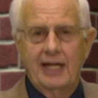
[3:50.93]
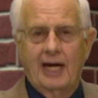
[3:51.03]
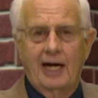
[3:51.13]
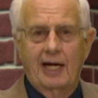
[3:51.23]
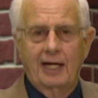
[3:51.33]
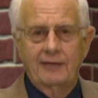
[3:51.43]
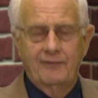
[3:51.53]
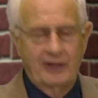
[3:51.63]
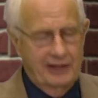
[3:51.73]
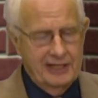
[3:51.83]

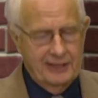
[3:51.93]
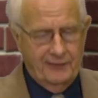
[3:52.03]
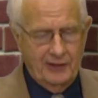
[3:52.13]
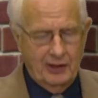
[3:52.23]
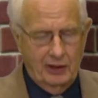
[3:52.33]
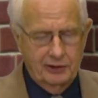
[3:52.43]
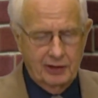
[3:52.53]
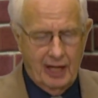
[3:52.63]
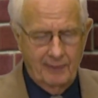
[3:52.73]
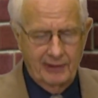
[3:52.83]
very difficult
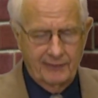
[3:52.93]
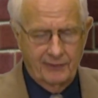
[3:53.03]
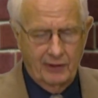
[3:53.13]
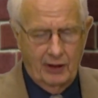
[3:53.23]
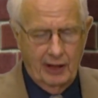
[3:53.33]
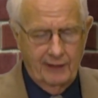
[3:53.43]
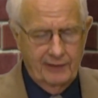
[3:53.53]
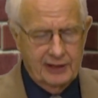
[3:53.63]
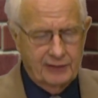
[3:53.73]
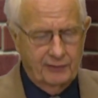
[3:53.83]
topic for all of us,